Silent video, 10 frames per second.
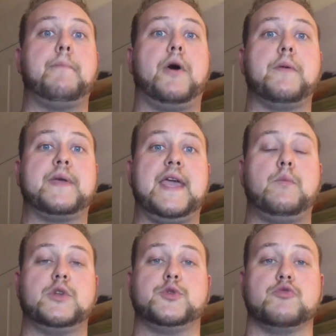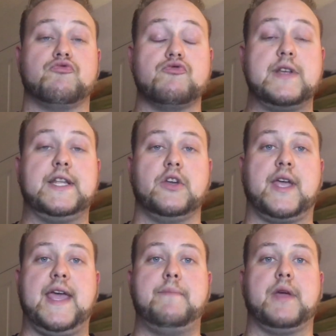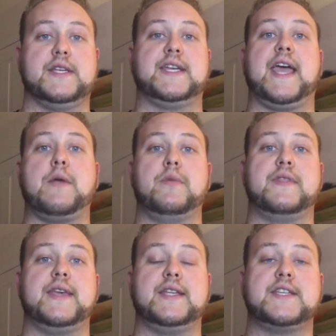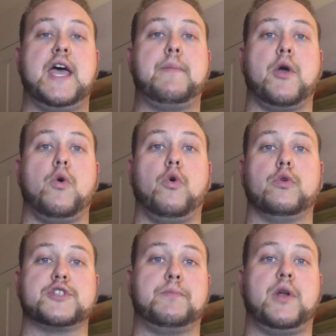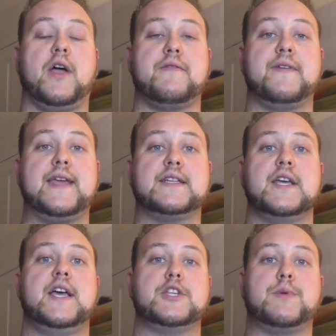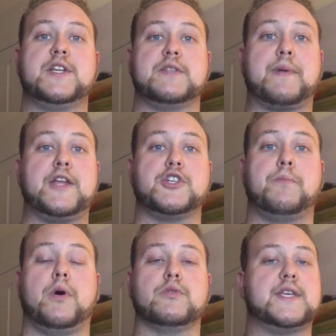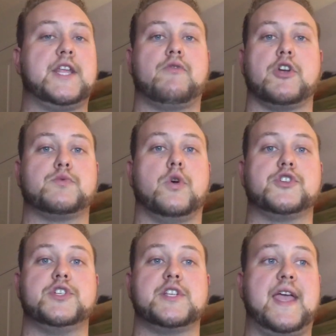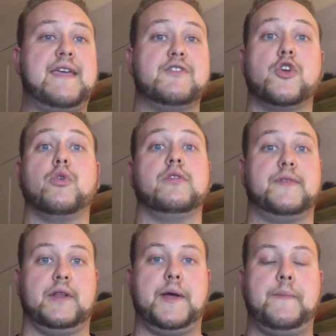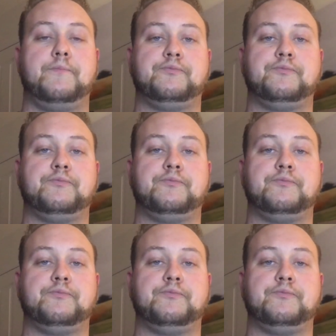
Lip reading: pipe kit, which was a really good kit because it came with the turbo oil supply feed, as well as the banjo bolts, any crush washers, even an oil filter.